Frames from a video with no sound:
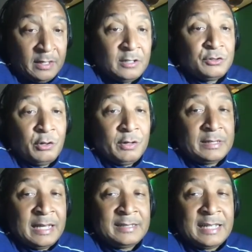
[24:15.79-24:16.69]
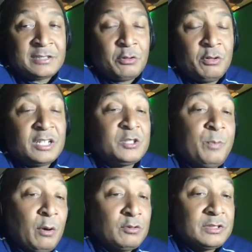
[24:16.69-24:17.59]
So that's going to
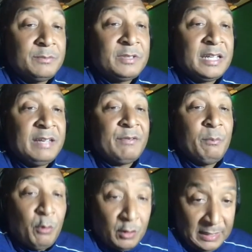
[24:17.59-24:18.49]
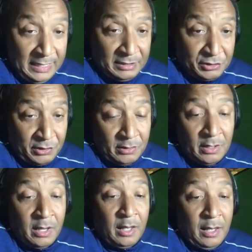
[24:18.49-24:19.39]
expose him to even more danger.
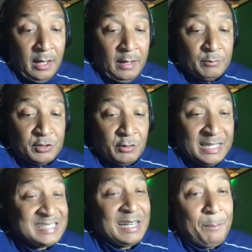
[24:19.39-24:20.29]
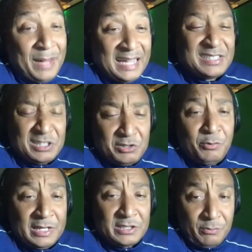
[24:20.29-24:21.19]
So he's in a bad
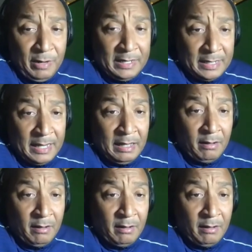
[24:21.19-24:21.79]
situation right now.